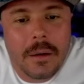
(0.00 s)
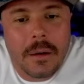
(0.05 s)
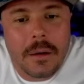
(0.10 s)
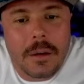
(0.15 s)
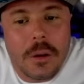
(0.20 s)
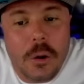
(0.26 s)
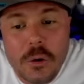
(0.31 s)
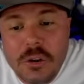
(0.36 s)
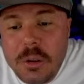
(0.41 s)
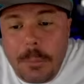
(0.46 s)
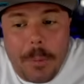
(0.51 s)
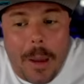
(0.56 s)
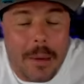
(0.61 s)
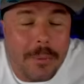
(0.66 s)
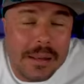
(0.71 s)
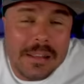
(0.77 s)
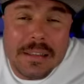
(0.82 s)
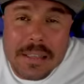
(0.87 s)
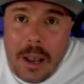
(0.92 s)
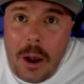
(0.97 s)
You should
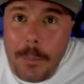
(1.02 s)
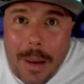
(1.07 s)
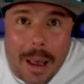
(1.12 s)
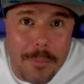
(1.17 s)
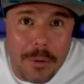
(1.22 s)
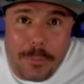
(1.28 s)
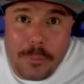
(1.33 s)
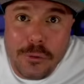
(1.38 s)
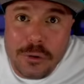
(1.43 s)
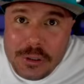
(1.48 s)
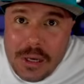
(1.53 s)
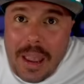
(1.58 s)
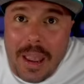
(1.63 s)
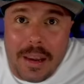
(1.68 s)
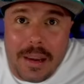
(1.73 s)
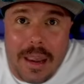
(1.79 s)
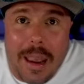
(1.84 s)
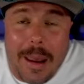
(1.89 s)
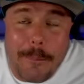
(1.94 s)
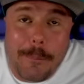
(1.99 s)
probably sell Bobby Boucher
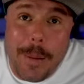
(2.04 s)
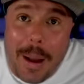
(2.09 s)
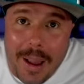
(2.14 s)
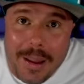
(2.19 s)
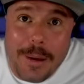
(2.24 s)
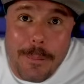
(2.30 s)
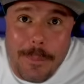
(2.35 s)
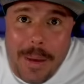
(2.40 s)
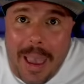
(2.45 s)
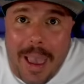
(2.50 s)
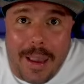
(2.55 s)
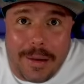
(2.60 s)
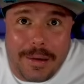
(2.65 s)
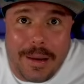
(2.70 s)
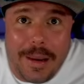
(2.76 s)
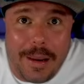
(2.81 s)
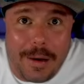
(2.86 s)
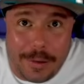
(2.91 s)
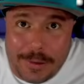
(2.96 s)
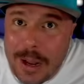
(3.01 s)
and buy him back
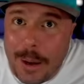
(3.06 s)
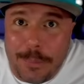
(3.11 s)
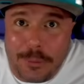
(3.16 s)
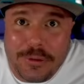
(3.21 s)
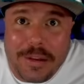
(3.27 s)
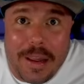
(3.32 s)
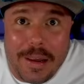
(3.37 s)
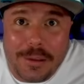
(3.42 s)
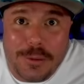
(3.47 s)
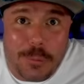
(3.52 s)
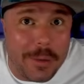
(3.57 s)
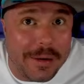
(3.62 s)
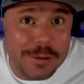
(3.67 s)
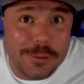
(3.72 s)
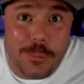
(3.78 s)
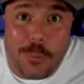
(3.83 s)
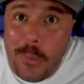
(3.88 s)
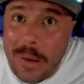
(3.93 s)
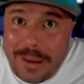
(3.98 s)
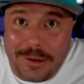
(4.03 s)
in a couple days when
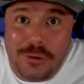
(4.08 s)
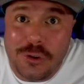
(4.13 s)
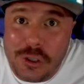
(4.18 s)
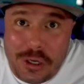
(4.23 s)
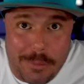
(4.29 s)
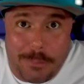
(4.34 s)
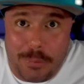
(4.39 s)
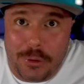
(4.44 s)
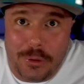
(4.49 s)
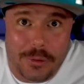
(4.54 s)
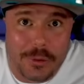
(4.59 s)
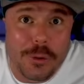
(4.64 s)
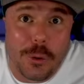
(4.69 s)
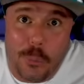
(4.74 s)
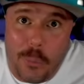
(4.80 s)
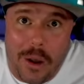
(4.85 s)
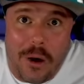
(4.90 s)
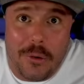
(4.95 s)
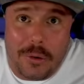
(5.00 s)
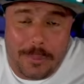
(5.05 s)
he's way cheaper. You're
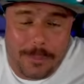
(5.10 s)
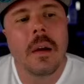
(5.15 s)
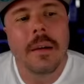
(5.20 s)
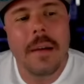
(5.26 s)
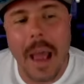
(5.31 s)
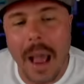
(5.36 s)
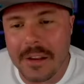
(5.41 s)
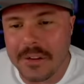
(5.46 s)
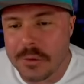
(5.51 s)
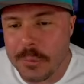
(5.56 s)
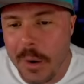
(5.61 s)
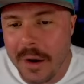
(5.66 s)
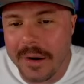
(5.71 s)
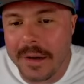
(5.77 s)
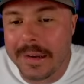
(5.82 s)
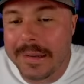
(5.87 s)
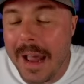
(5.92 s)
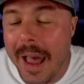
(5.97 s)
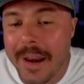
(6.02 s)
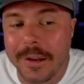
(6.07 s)
welcome. Now, I just wanted
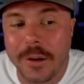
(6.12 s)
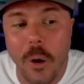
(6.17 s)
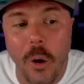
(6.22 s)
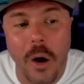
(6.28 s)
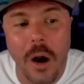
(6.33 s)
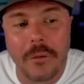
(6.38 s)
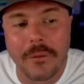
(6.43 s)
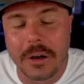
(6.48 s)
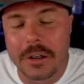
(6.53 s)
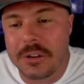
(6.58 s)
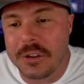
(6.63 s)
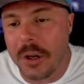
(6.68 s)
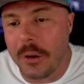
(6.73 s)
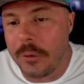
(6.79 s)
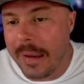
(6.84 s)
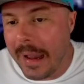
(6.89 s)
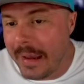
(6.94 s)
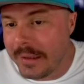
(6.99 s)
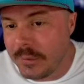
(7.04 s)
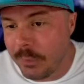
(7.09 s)
to kind of go over and show you
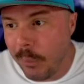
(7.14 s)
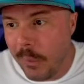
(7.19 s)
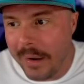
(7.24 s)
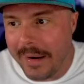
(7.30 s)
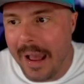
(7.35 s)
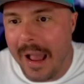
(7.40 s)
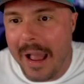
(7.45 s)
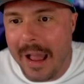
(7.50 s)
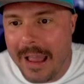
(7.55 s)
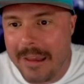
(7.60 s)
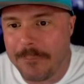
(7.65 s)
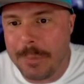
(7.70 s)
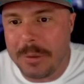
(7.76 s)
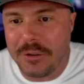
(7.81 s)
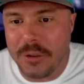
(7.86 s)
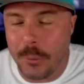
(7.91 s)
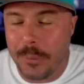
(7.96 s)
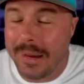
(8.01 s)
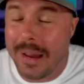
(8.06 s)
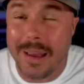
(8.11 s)
guys what I've been
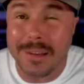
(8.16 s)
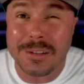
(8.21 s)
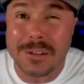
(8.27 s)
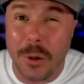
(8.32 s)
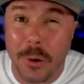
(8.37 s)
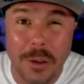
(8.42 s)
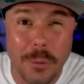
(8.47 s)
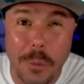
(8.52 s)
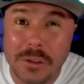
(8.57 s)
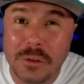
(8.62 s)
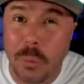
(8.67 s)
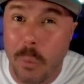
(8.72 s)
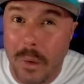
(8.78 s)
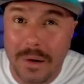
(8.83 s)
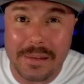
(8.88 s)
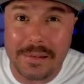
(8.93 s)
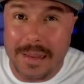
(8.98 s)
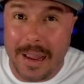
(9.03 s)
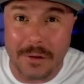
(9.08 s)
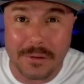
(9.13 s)
doing. I started with
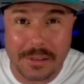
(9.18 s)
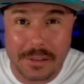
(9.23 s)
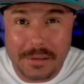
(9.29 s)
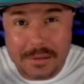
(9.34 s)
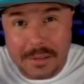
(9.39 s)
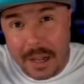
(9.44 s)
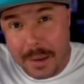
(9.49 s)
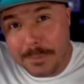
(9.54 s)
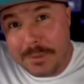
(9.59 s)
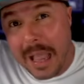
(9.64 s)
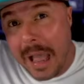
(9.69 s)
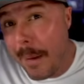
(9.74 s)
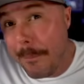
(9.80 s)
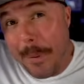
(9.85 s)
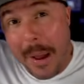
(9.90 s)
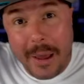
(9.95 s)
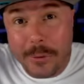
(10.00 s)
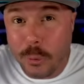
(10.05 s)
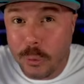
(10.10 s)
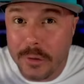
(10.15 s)
20,000 stubs. I
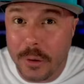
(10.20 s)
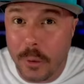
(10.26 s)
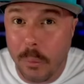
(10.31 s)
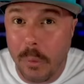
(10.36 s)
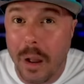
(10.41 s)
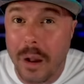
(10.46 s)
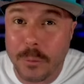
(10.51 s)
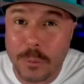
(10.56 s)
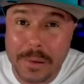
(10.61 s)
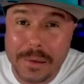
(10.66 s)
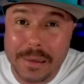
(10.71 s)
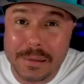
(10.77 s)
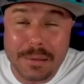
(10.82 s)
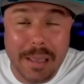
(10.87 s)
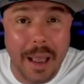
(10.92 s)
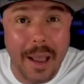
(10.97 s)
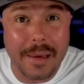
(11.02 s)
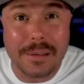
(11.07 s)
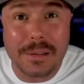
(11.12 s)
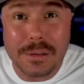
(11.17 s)
bought Julio Rodriguez.
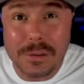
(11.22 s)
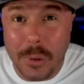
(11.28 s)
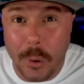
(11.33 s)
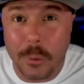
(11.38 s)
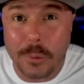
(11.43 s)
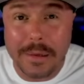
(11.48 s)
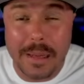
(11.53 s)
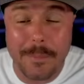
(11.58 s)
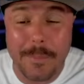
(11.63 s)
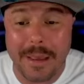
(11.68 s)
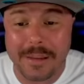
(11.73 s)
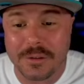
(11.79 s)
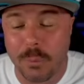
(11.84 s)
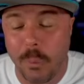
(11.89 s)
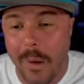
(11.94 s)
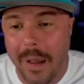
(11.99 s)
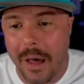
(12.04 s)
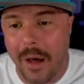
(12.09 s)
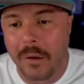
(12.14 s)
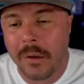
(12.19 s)
I sold him as
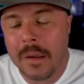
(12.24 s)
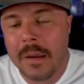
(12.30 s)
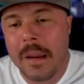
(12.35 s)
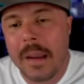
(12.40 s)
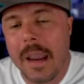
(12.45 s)
well.